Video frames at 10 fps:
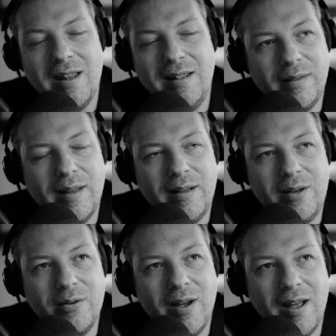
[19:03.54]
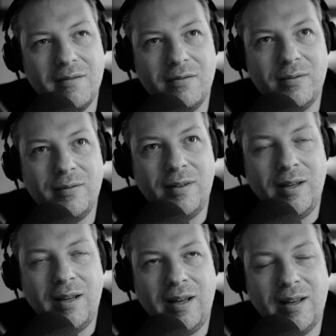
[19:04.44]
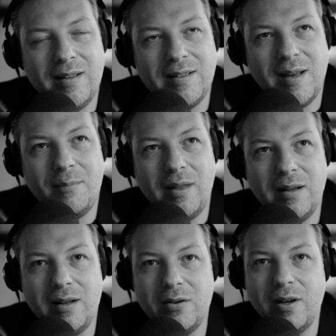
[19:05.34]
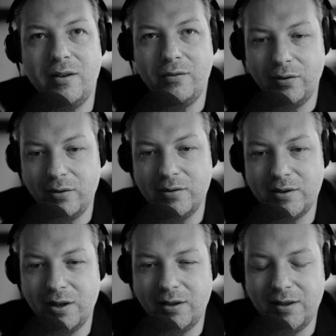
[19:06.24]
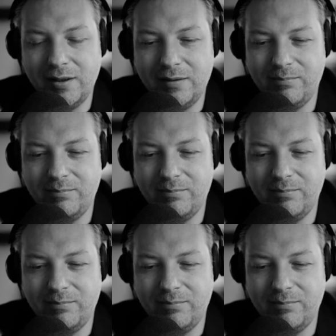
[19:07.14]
then you have something that you can focus on.